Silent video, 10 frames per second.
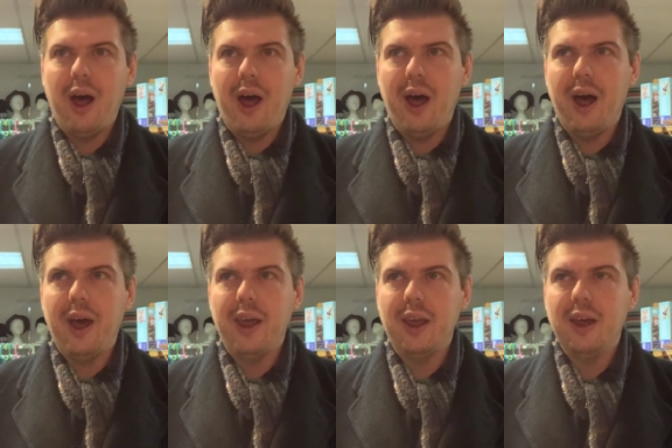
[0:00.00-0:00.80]

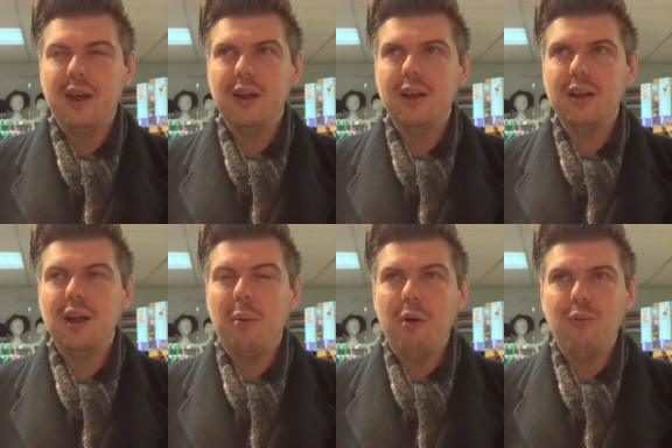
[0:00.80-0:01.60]
I'm
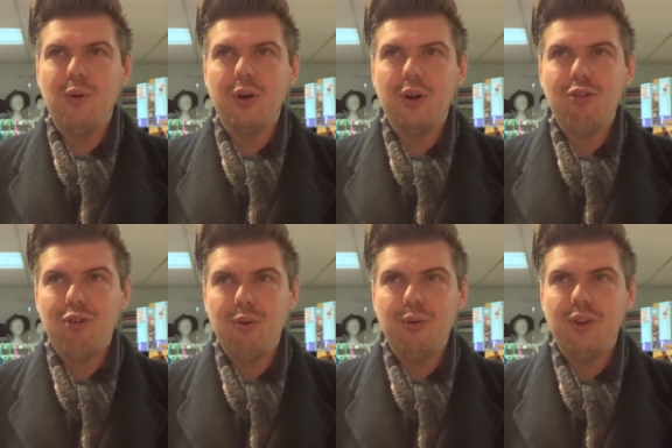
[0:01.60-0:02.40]
off work
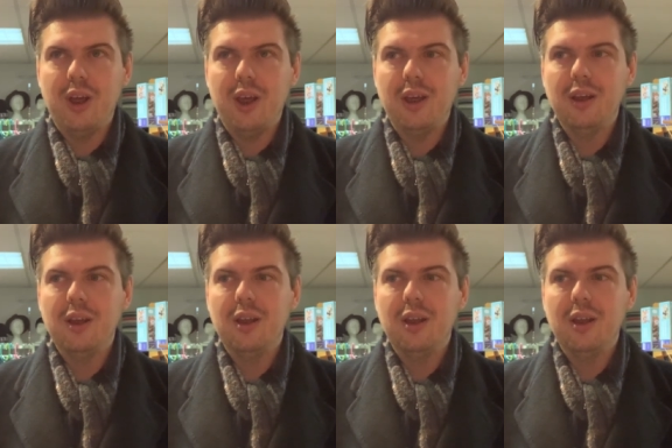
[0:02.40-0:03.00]
Tuesday,